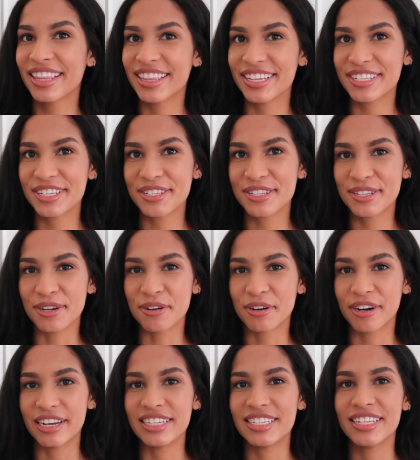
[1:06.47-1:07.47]
This is so
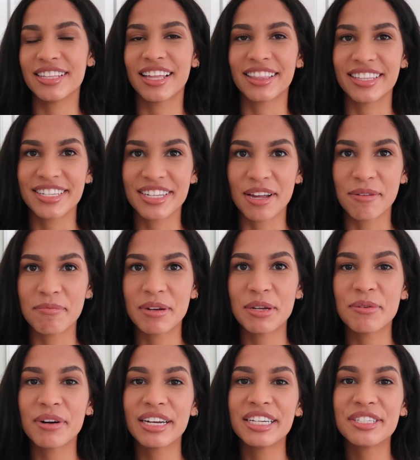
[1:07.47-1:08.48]
crazy that this company
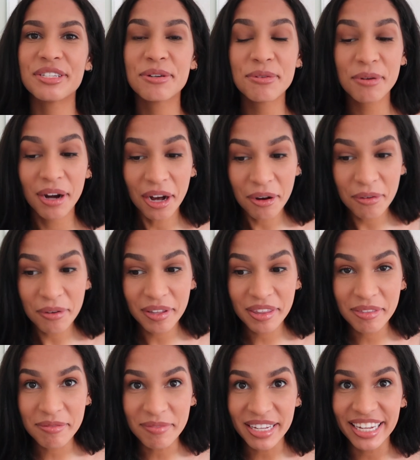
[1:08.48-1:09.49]
wanted to work
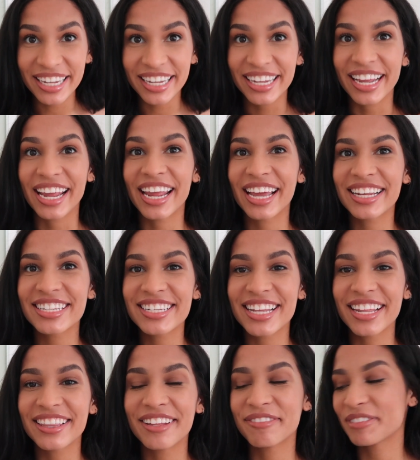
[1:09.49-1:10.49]
with me and
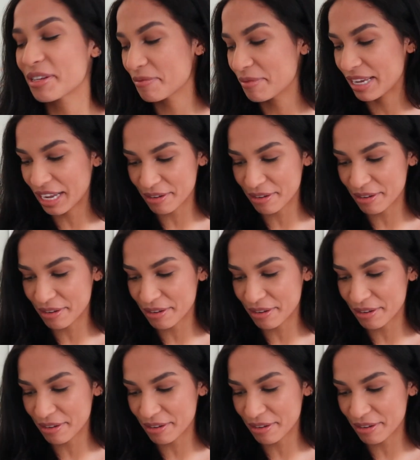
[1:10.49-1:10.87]
send them to me.